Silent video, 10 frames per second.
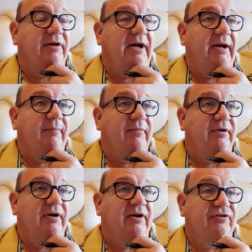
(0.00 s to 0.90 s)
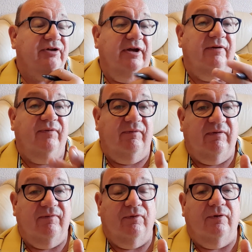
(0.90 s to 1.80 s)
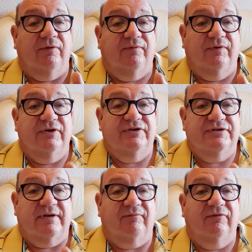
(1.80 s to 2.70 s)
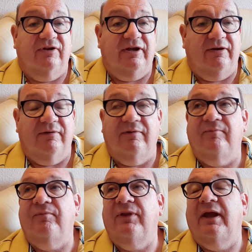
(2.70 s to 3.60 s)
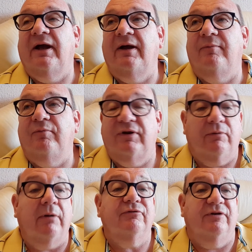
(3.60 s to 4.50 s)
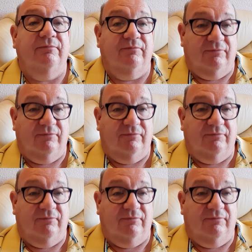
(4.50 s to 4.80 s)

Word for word: Um, Isaiah 54, verse 17. Um, we quote it,